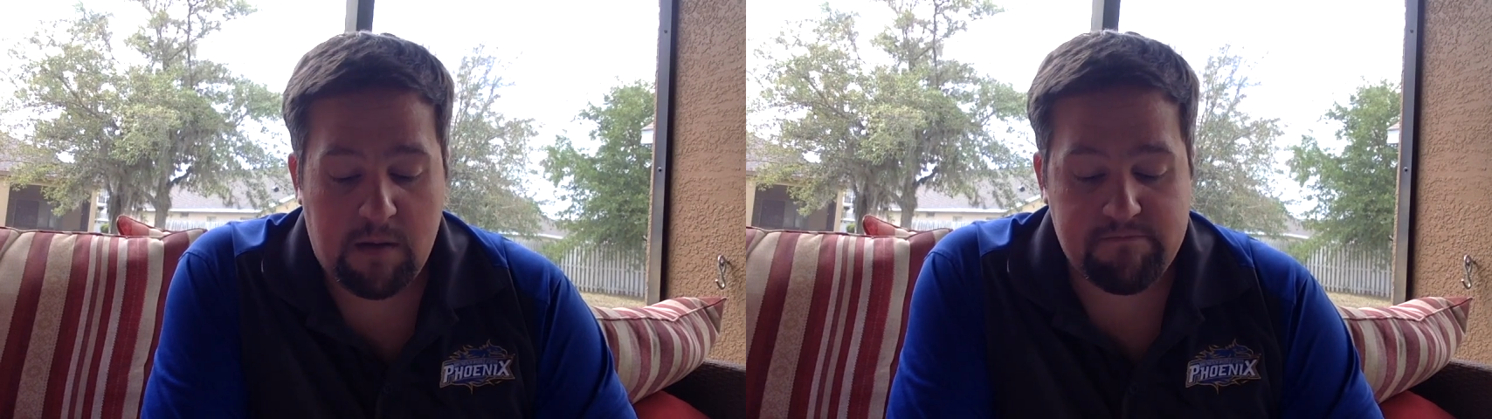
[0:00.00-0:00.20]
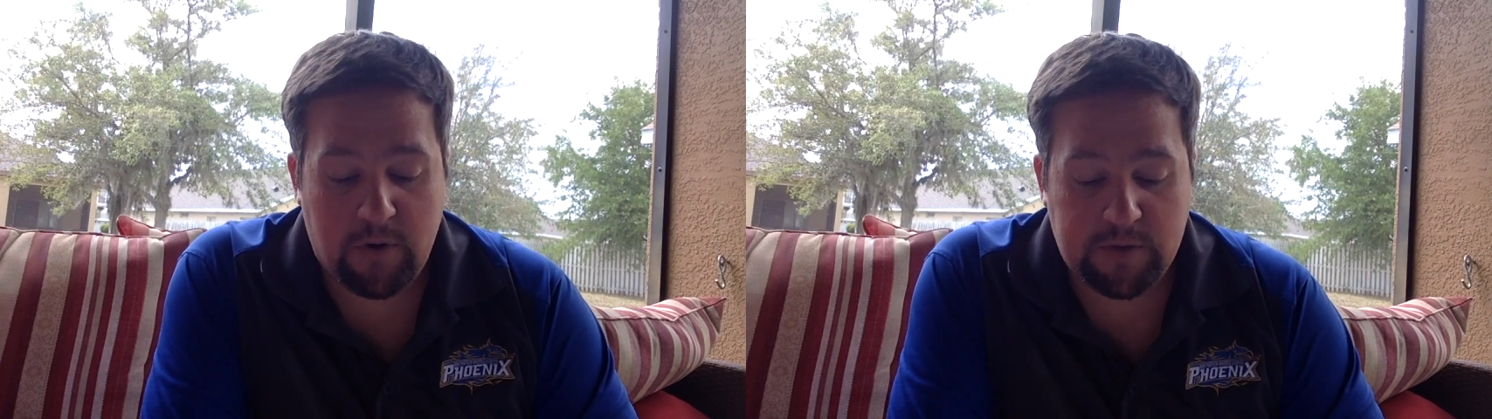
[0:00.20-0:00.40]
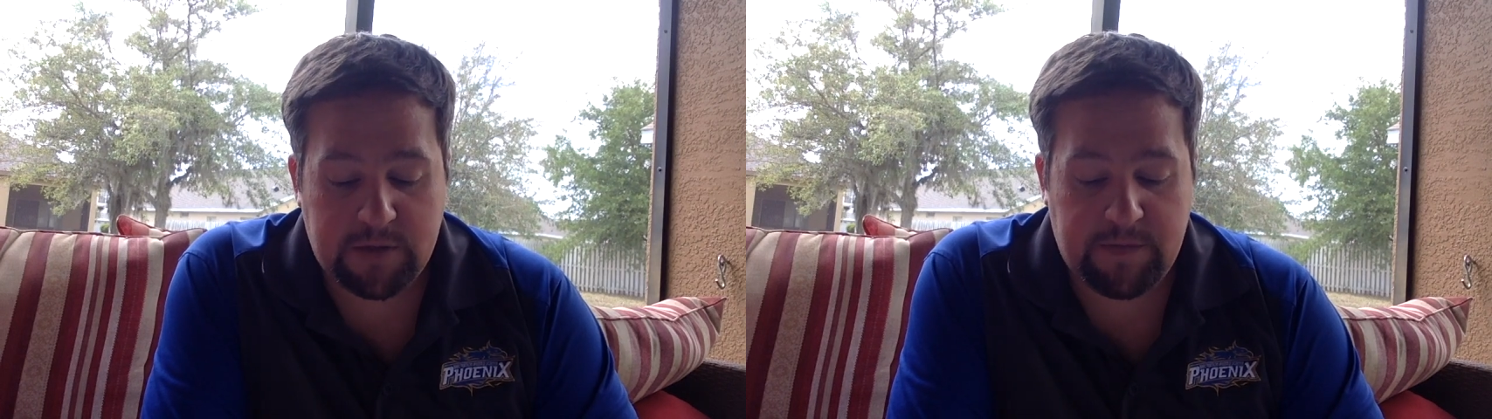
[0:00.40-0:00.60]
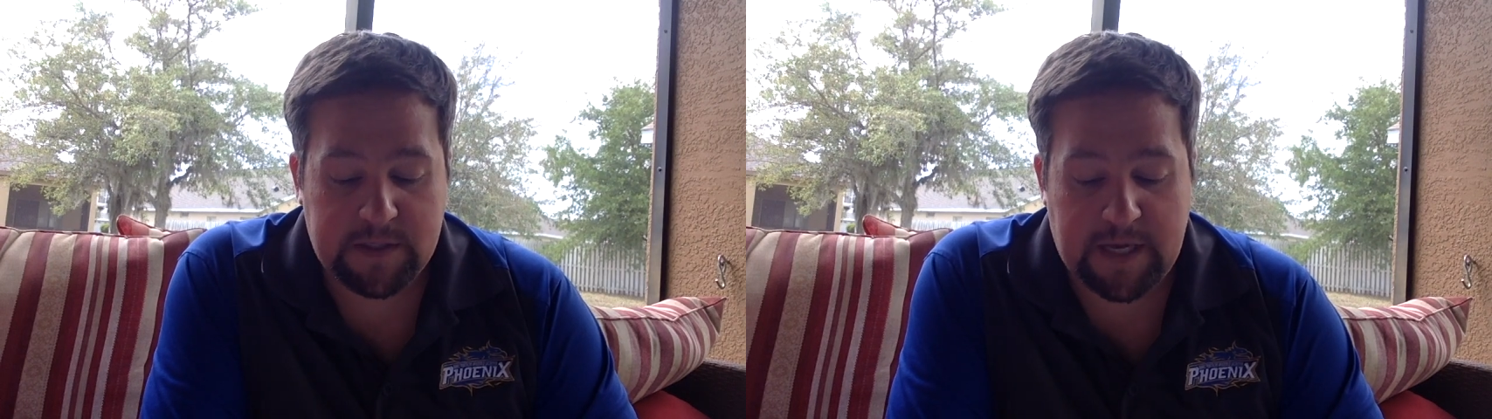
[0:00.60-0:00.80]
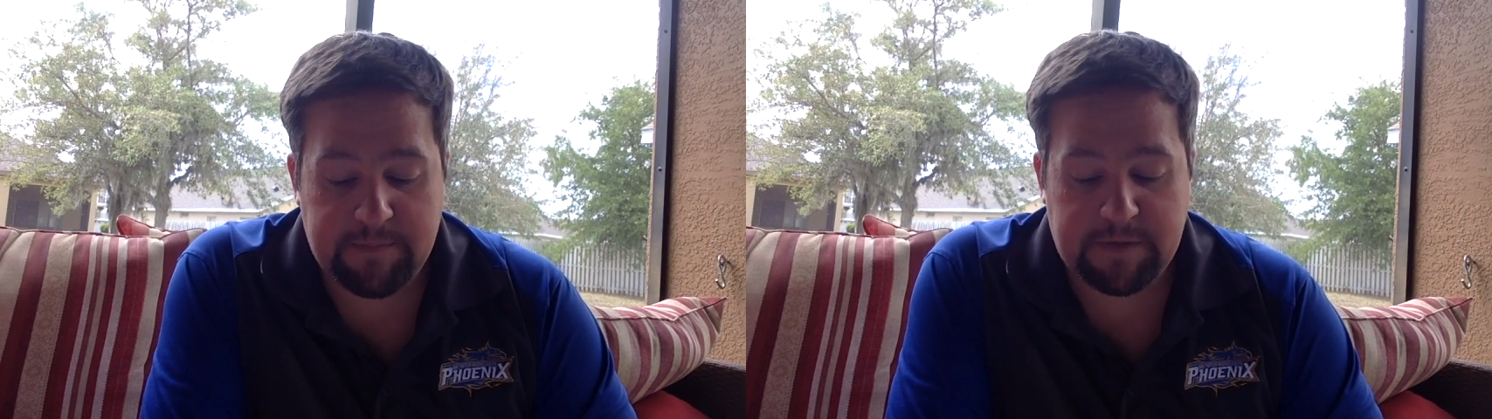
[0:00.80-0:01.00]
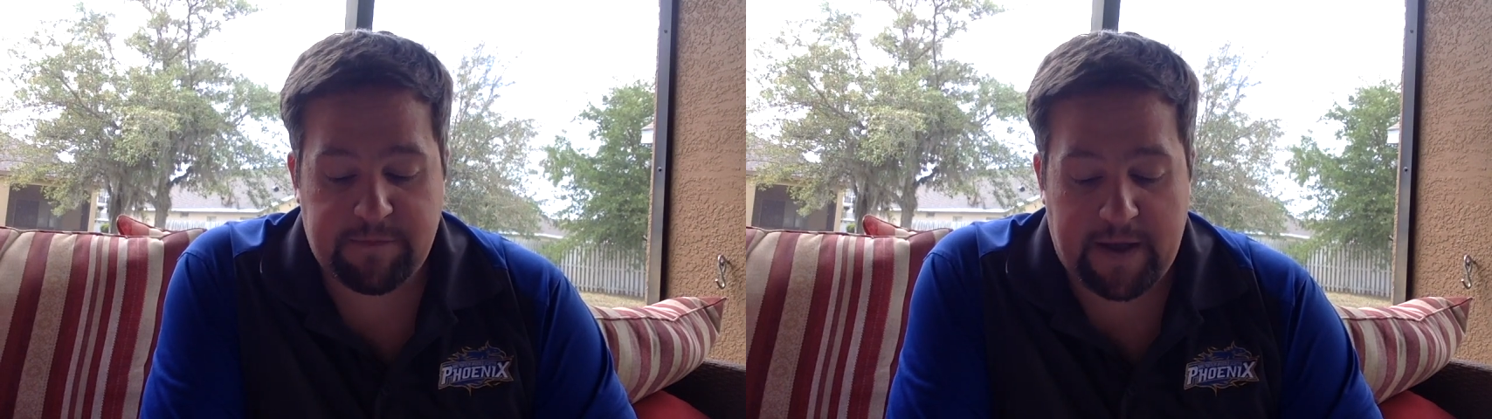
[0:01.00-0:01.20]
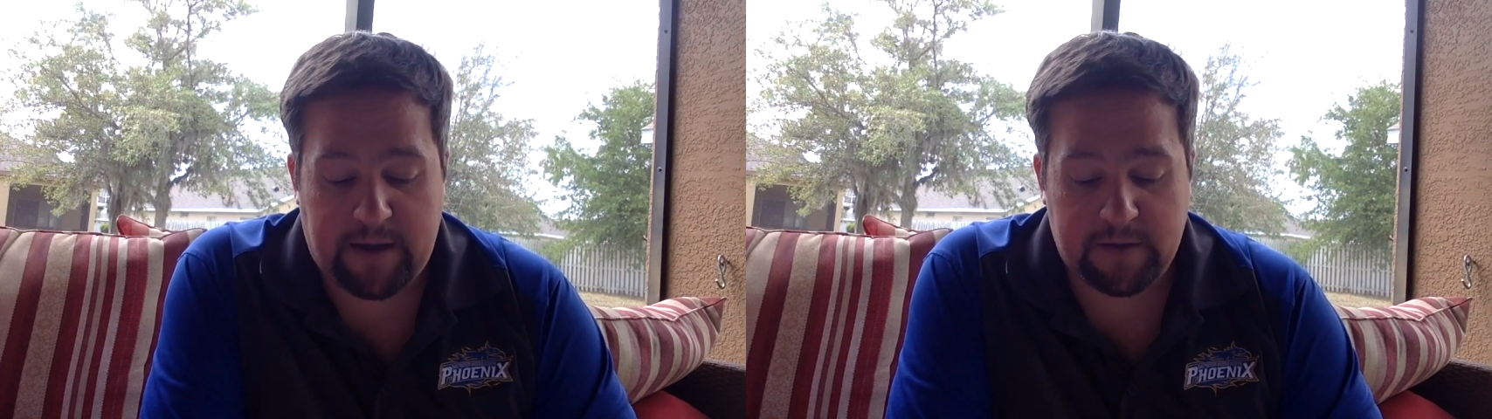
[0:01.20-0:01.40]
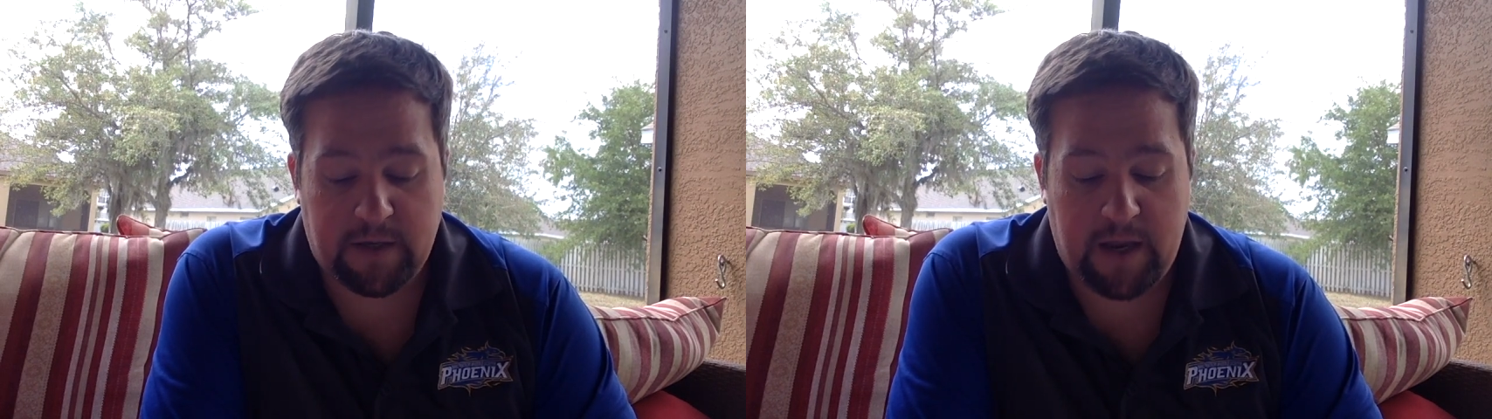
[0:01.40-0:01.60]
Most of the attempts
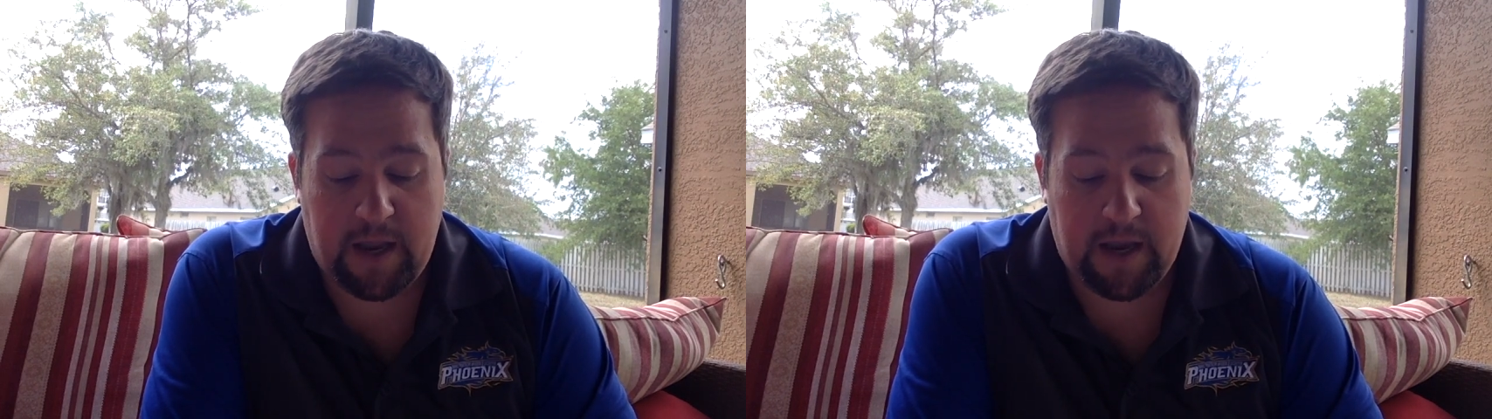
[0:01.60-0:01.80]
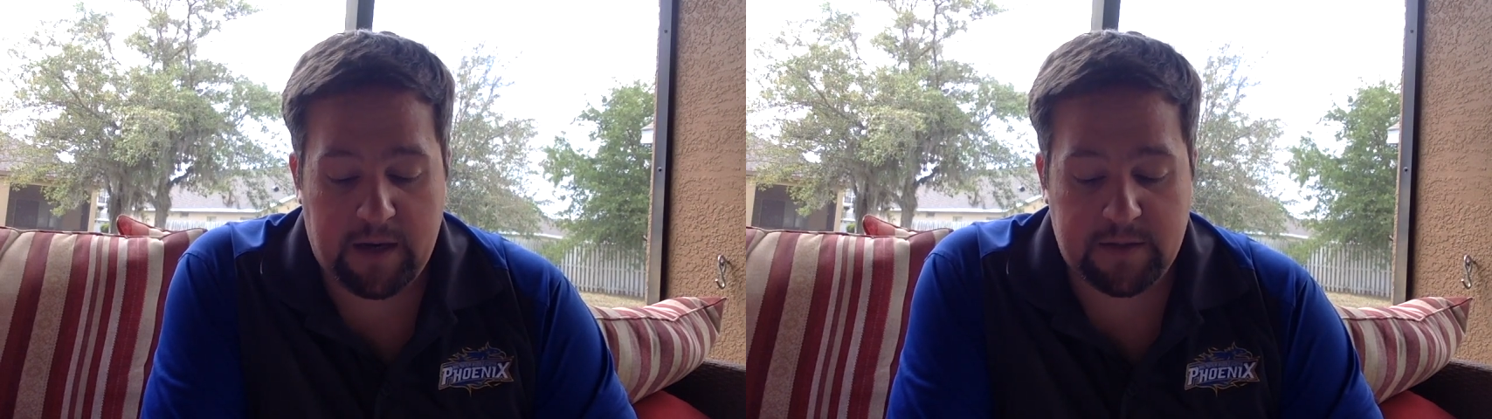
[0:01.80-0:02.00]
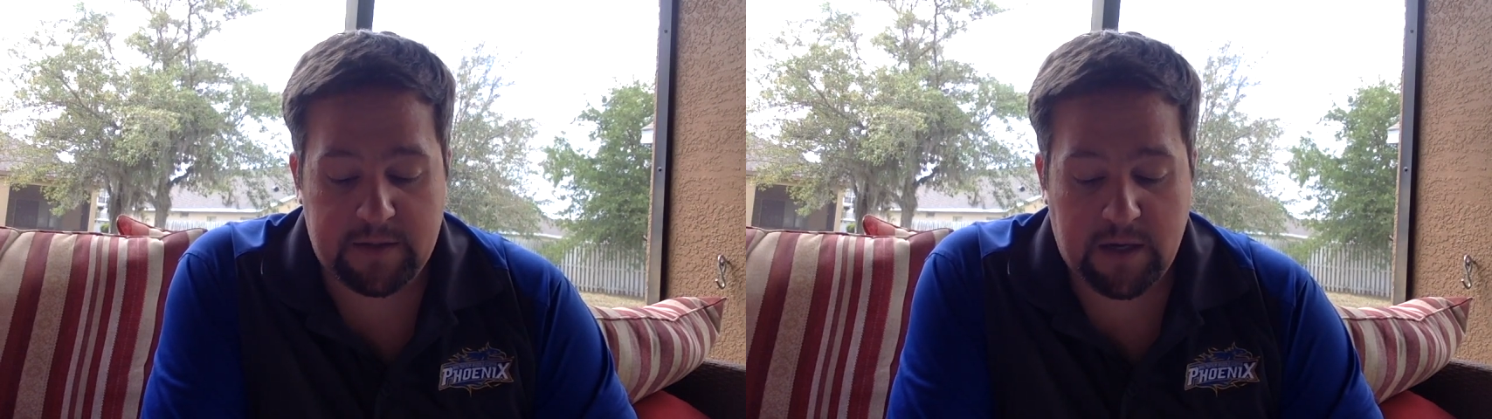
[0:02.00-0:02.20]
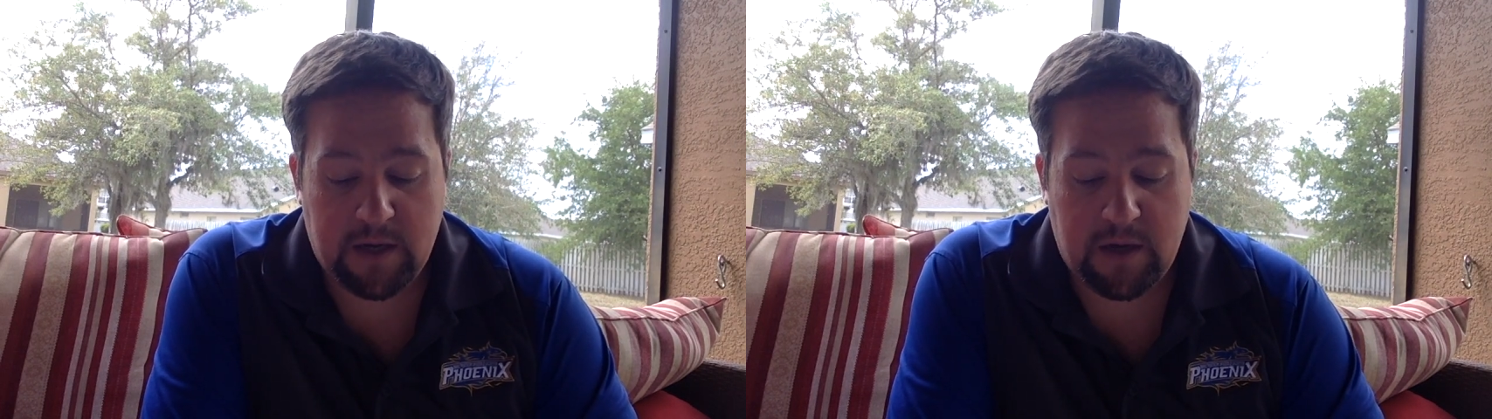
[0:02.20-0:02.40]
failed and